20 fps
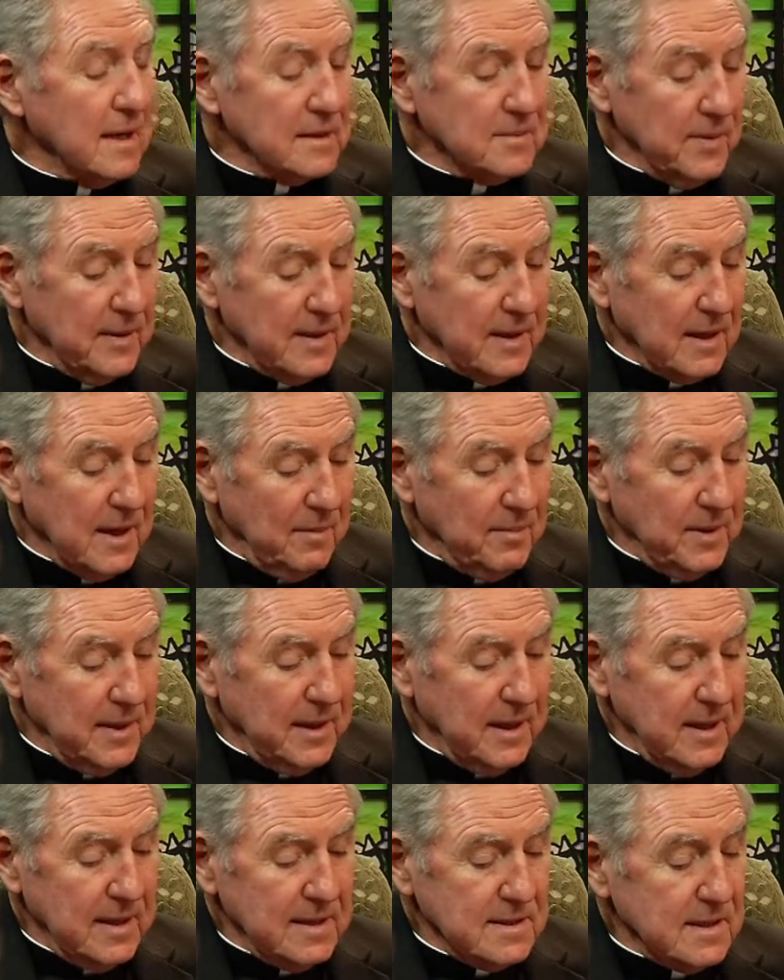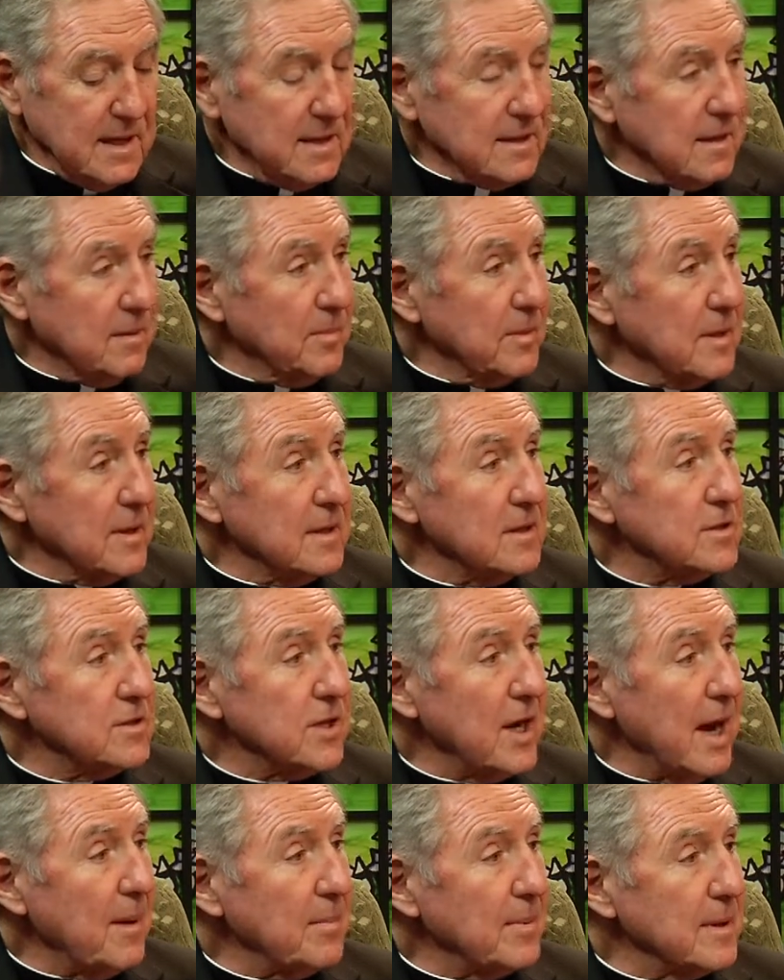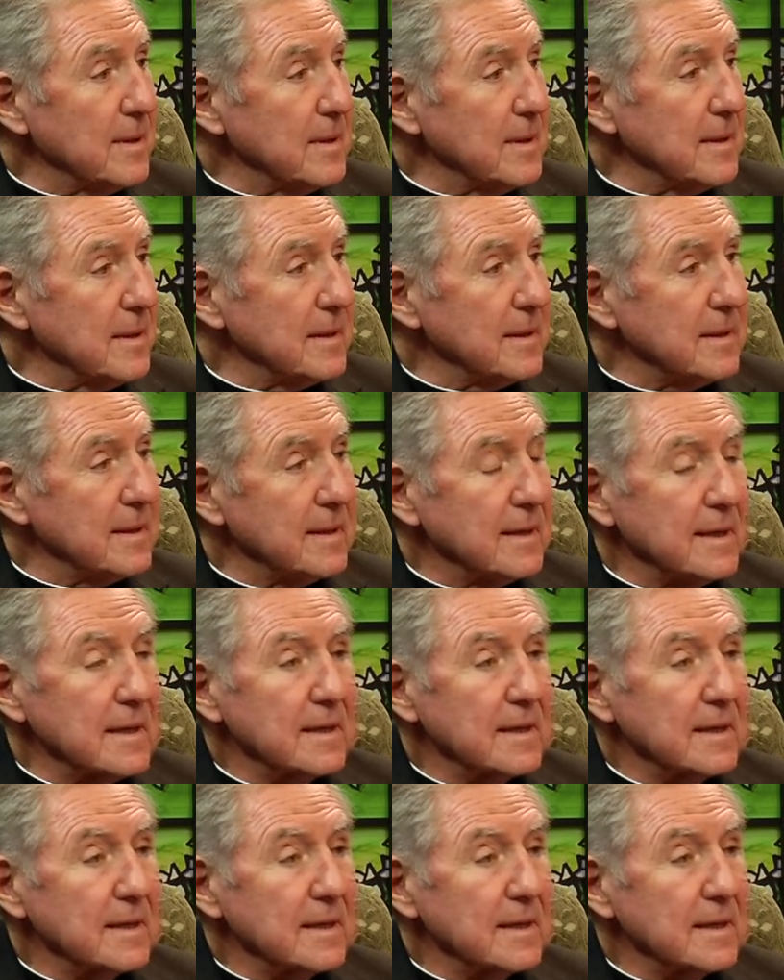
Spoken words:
spent a couple of days as a police chaplain